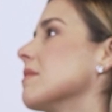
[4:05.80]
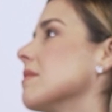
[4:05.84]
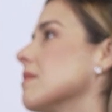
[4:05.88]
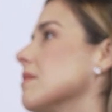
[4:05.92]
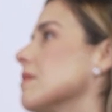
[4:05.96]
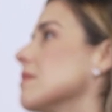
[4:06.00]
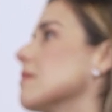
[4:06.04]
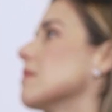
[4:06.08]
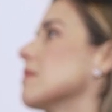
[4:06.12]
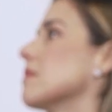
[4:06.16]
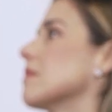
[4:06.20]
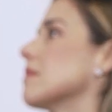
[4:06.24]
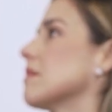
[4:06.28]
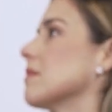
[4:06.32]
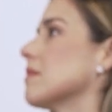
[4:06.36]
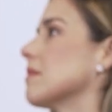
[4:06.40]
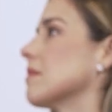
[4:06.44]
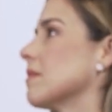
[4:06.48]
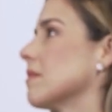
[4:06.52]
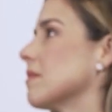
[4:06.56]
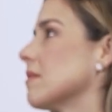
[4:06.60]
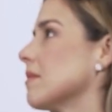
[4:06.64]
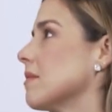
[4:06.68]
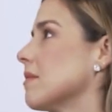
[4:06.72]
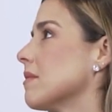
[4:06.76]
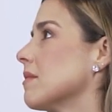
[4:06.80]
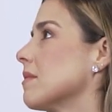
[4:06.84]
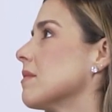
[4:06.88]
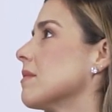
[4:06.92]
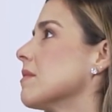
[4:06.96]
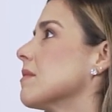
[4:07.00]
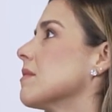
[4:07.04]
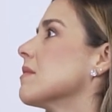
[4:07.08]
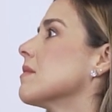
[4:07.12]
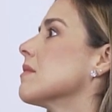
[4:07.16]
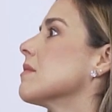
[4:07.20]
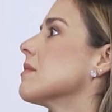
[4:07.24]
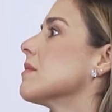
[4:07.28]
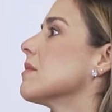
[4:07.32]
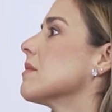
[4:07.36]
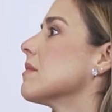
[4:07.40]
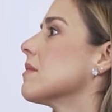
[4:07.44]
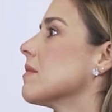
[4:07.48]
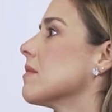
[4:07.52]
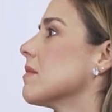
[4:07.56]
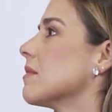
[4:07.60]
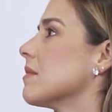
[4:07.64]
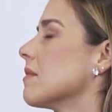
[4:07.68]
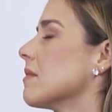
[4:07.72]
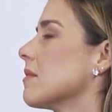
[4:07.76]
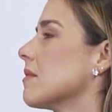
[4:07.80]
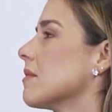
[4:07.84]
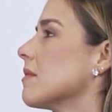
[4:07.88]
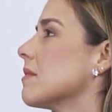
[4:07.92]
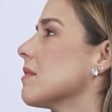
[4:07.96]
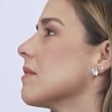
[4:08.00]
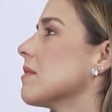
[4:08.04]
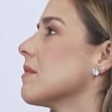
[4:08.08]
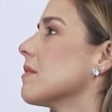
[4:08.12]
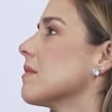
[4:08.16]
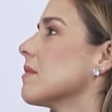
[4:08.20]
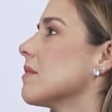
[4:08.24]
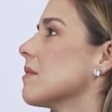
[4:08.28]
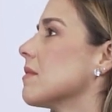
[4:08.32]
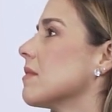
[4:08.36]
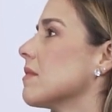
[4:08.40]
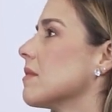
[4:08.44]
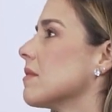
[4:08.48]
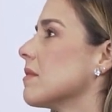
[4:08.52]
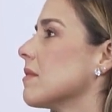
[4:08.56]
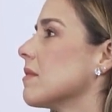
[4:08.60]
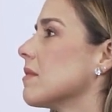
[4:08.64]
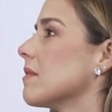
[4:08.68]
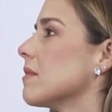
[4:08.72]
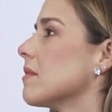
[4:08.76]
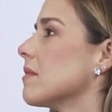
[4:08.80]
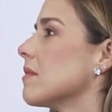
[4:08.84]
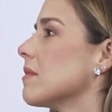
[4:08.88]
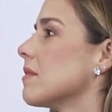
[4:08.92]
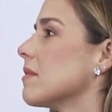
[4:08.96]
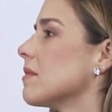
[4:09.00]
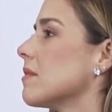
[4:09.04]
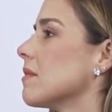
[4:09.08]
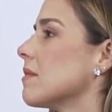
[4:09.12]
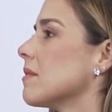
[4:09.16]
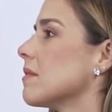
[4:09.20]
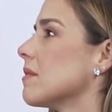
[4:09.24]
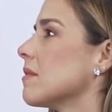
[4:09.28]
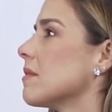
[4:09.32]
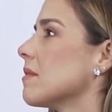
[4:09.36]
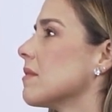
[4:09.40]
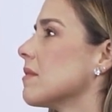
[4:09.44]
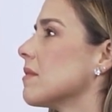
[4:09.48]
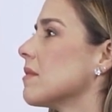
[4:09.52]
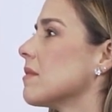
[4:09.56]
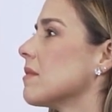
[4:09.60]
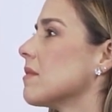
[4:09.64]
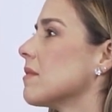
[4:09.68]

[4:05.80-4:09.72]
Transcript: [no speech]